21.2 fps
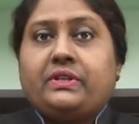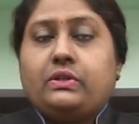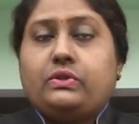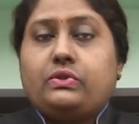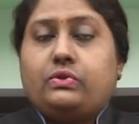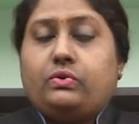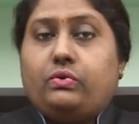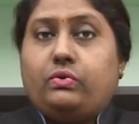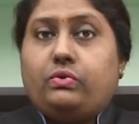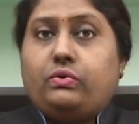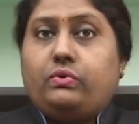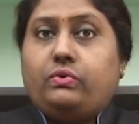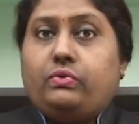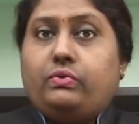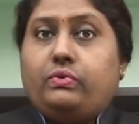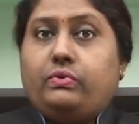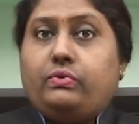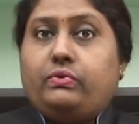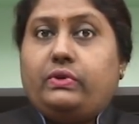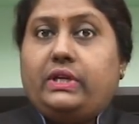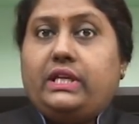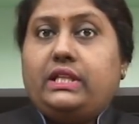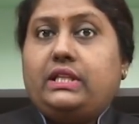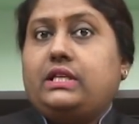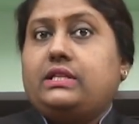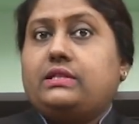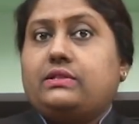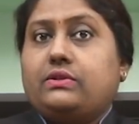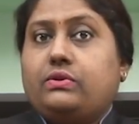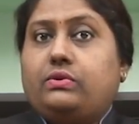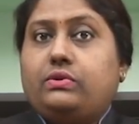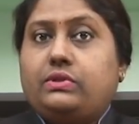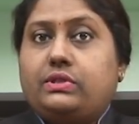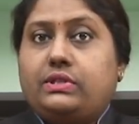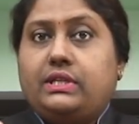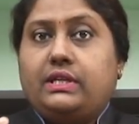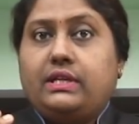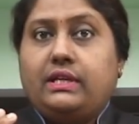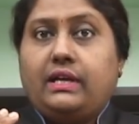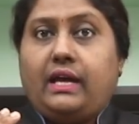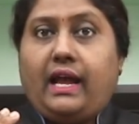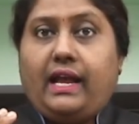So in this course,